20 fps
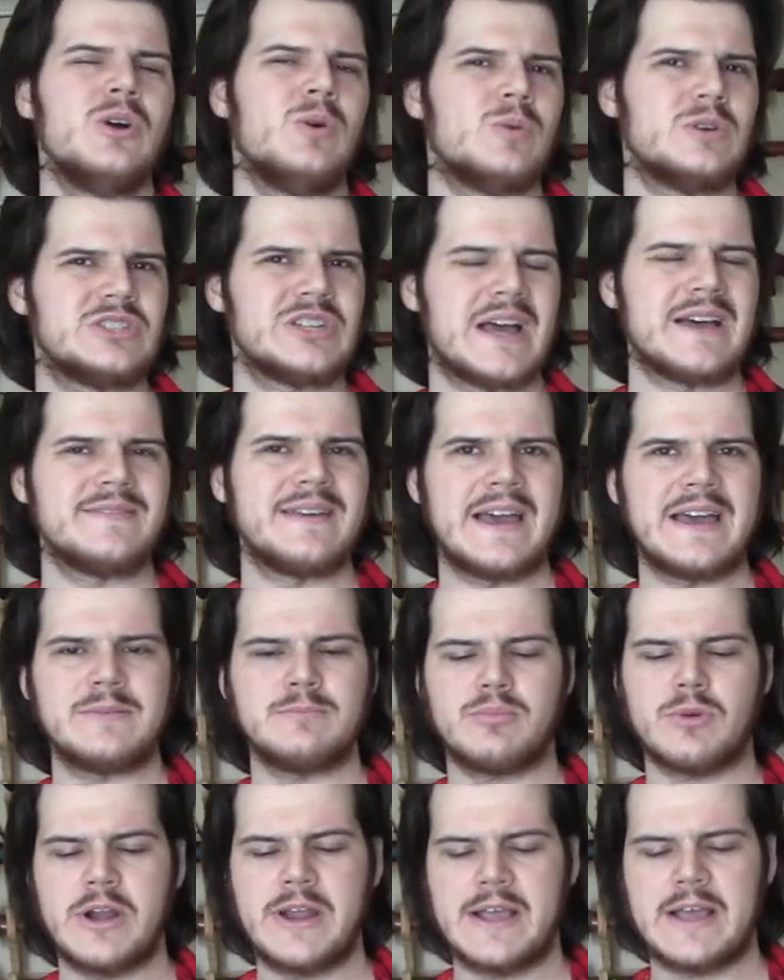which I've
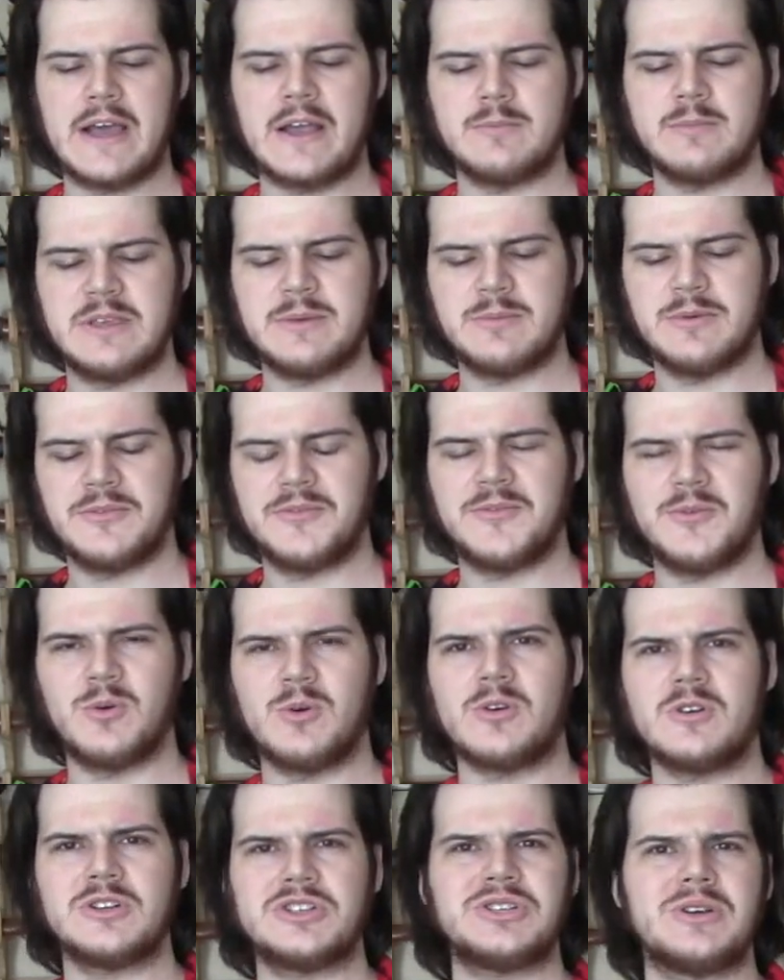had break on me before,